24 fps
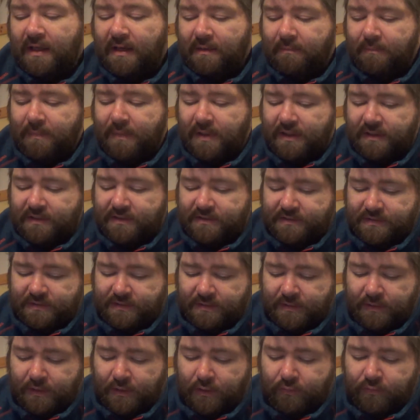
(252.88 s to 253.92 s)
But
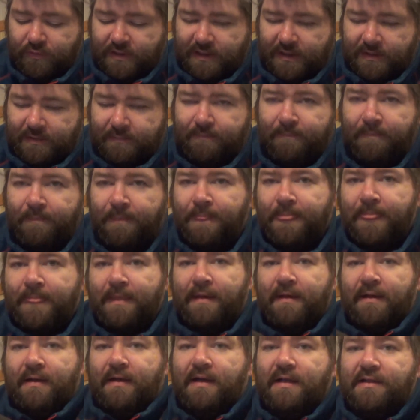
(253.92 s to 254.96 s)
okay,
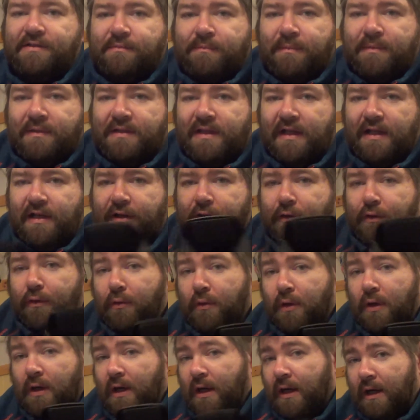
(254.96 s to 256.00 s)
let me tell
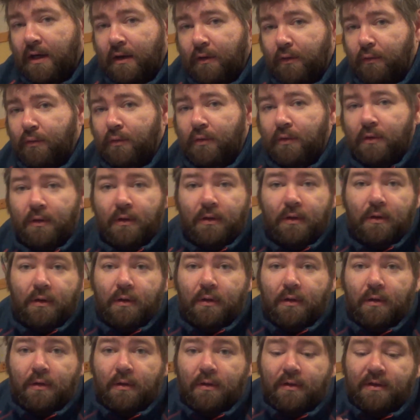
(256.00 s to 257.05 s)
you how
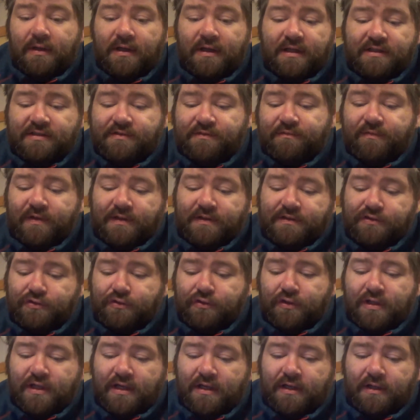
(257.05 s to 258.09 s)
this fits
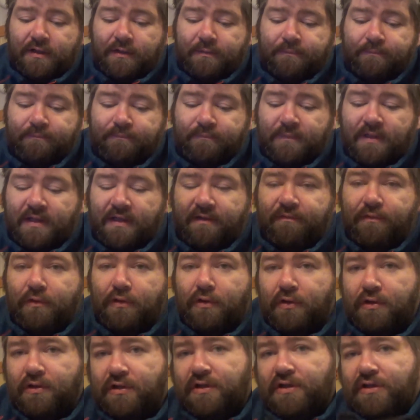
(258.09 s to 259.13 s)
together. If you
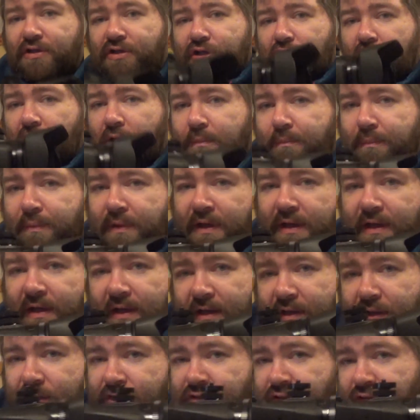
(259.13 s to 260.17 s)
look on the top here,
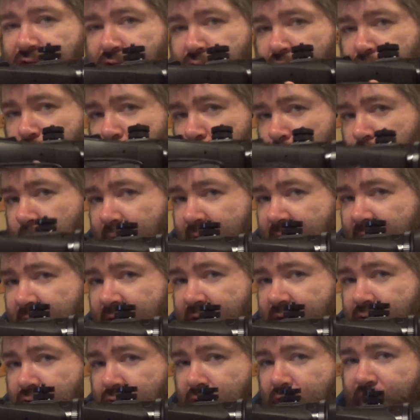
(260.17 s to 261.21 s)
it doesn't look
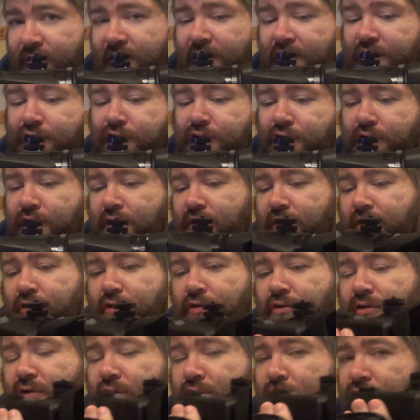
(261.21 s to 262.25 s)
quite conventional.
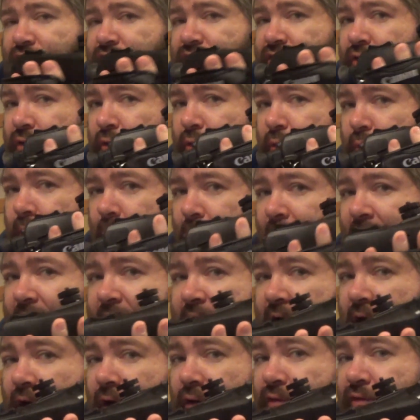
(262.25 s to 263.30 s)
It doesn't look quite
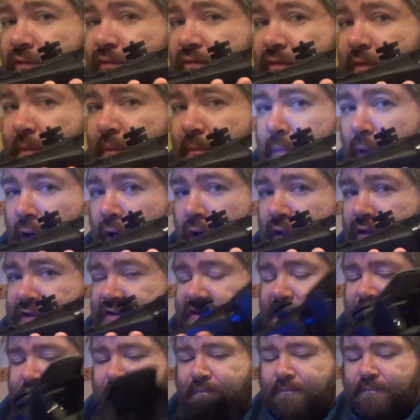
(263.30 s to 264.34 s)
out of the
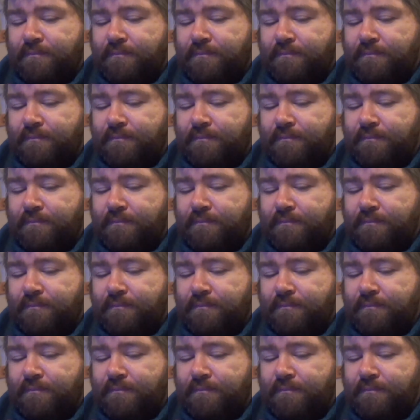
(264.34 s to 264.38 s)
box,